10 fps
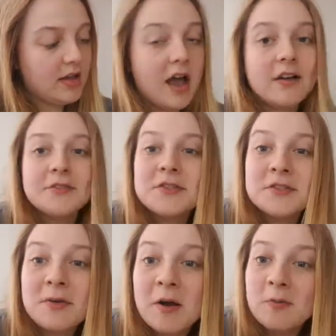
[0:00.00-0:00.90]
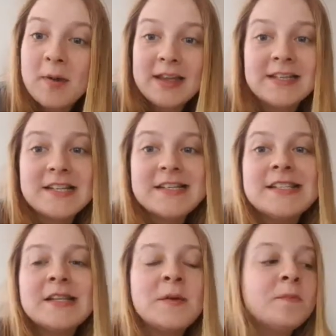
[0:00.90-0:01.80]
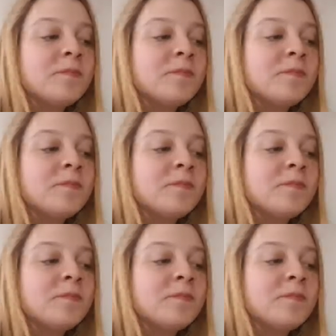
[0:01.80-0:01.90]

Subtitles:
Yeah, 112 pages,